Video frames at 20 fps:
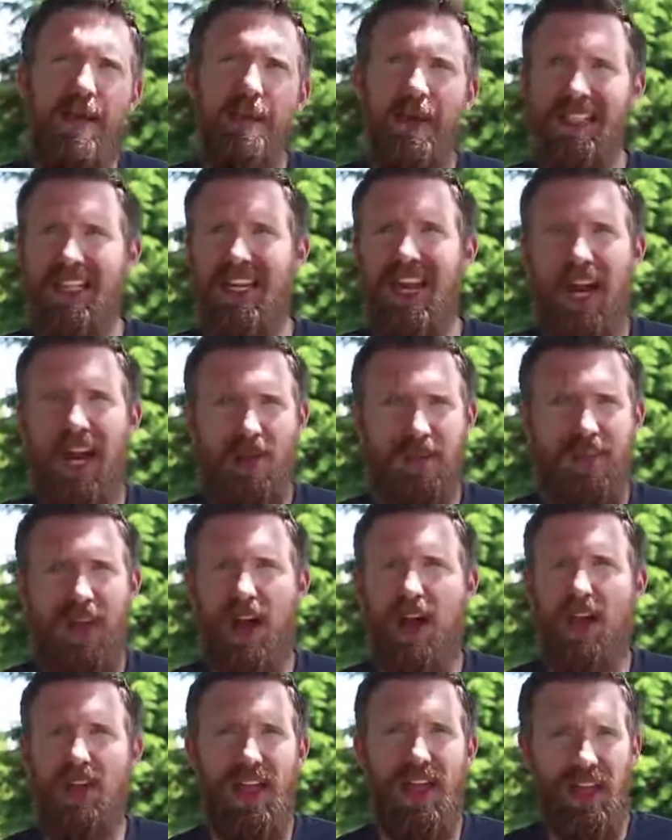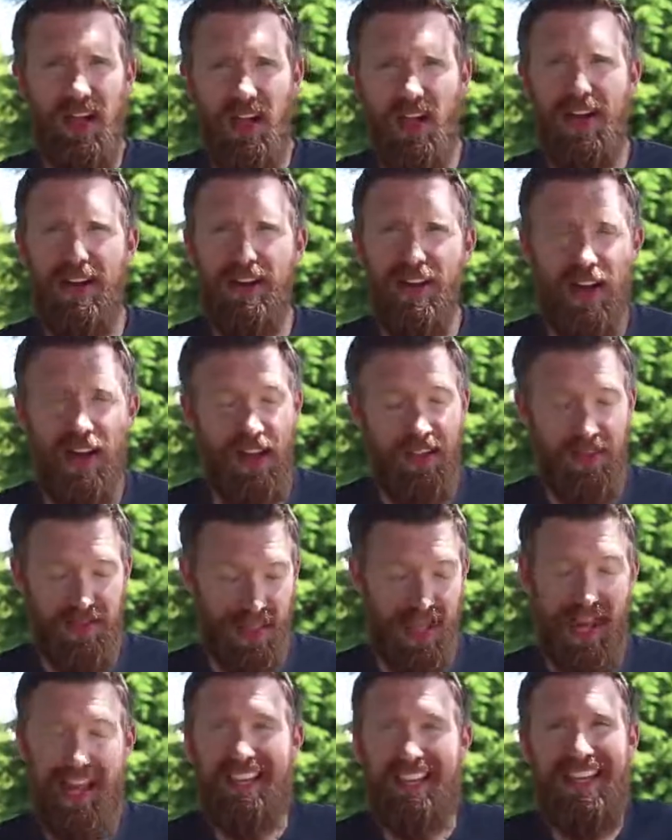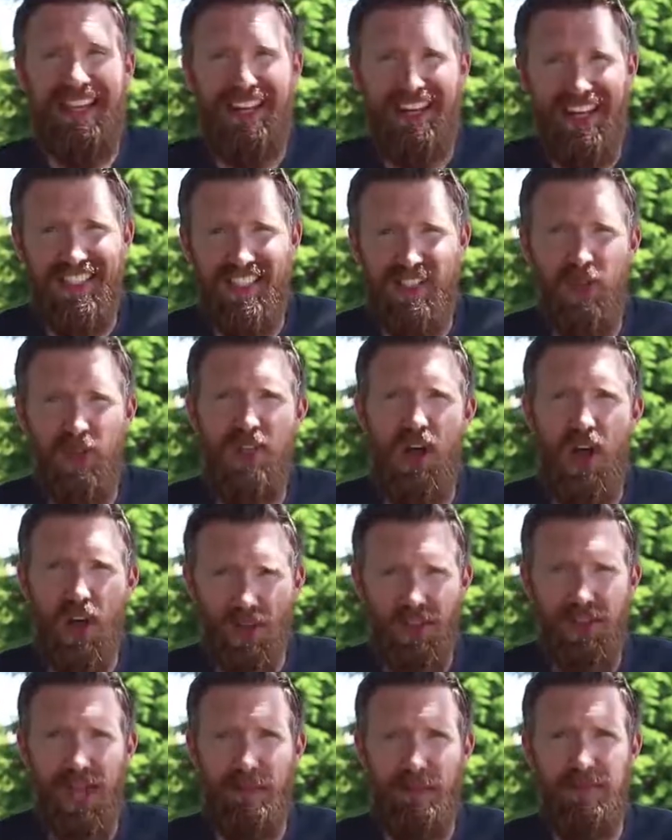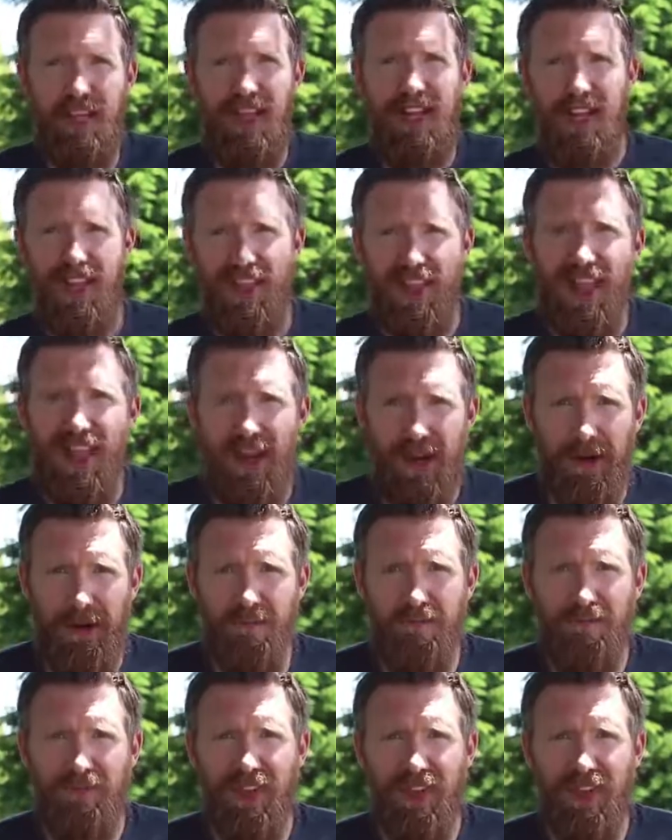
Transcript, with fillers: But today we've got all the internet, uh, they got the internet, so it's all kept there.